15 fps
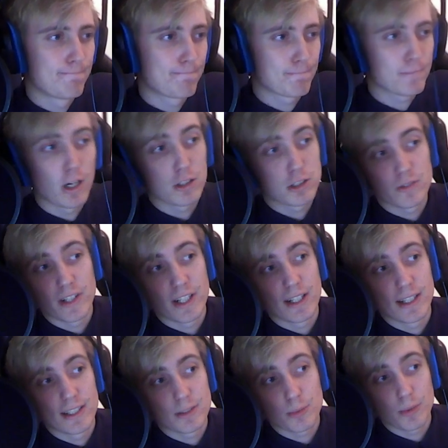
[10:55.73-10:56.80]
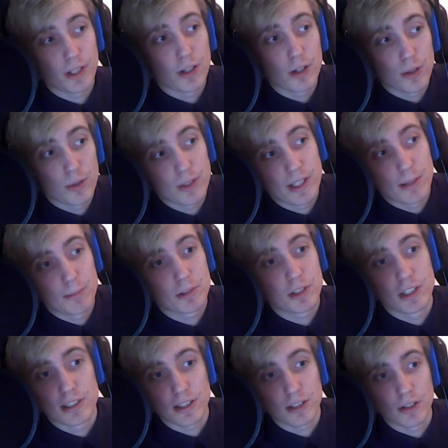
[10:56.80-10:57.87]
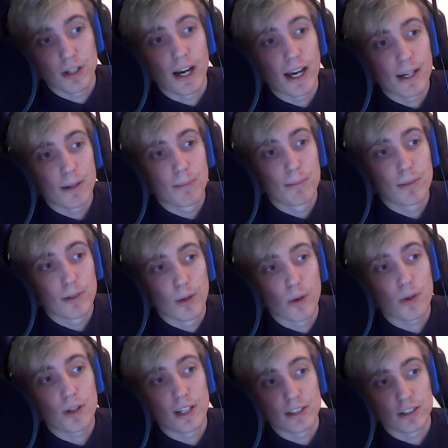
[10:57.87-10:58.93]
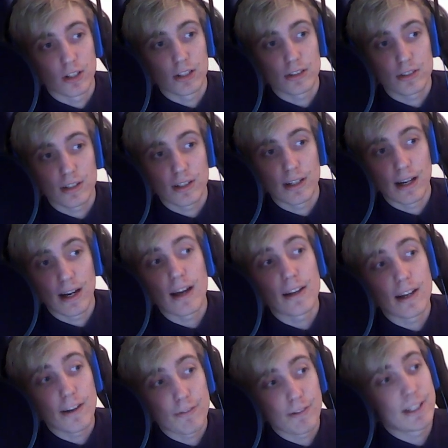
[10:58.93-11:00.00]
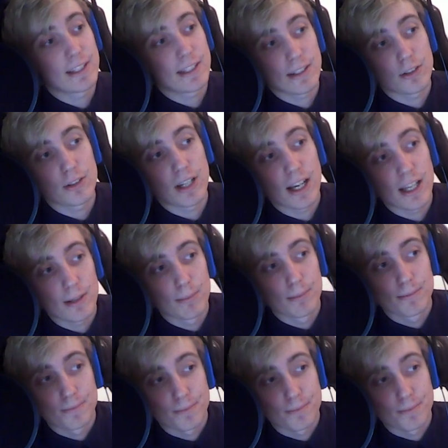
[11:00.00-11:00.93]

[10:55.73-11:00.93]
Also very nice. We know Redemption is a good item. Locket is also, I think, a good item.